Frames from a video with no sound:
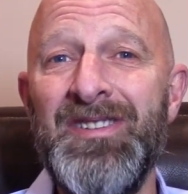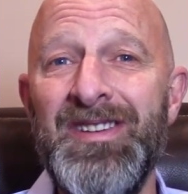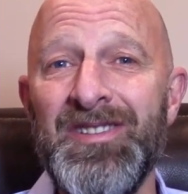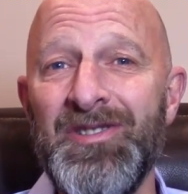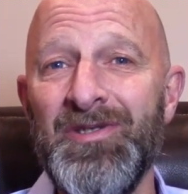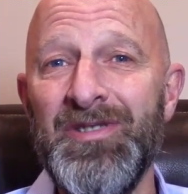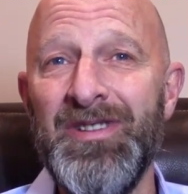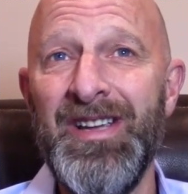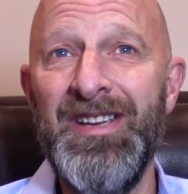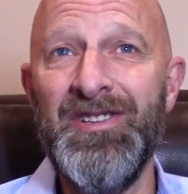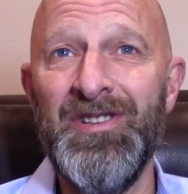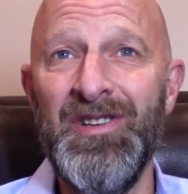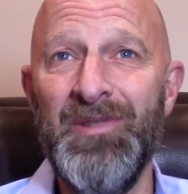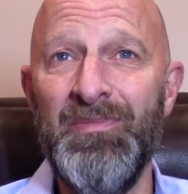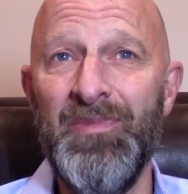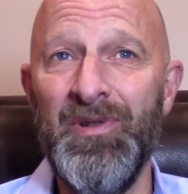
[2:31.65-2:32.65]

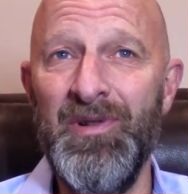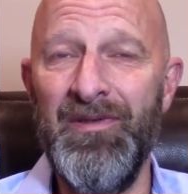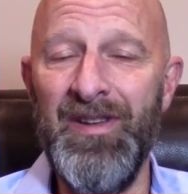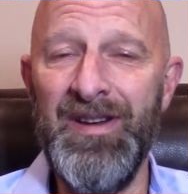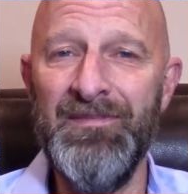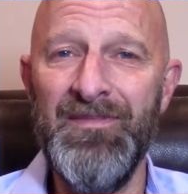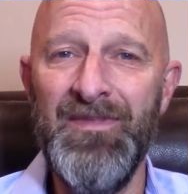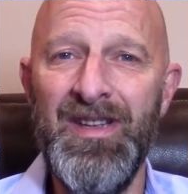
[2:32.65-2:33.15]
dissertation to prove it.